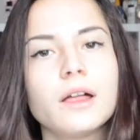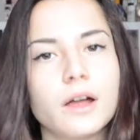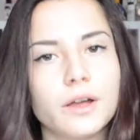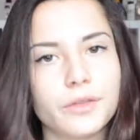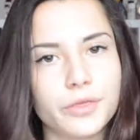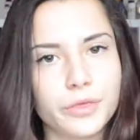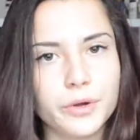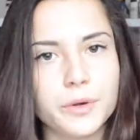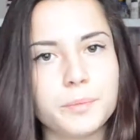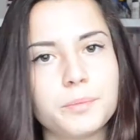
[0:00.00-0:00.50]
A
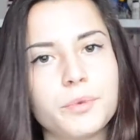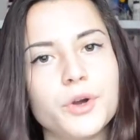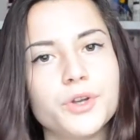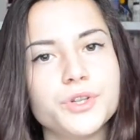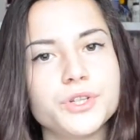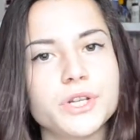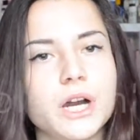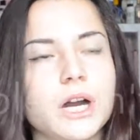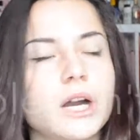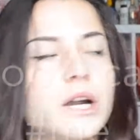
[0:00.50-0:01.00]
third
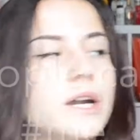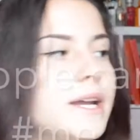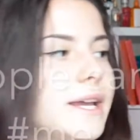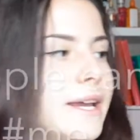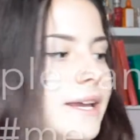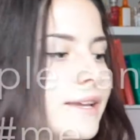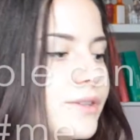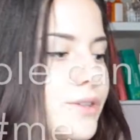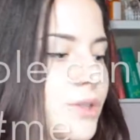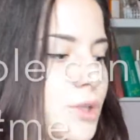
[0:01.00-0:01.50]
point are
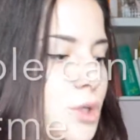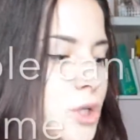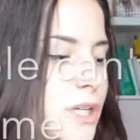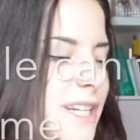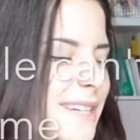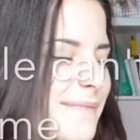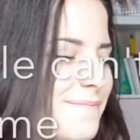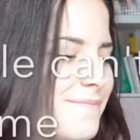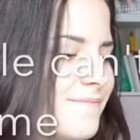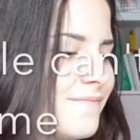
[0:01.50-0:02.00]

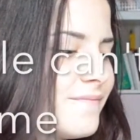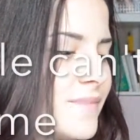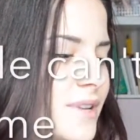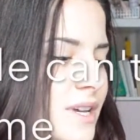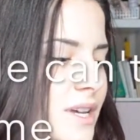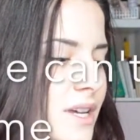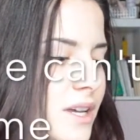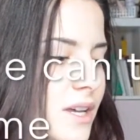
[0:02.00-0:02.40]
extreme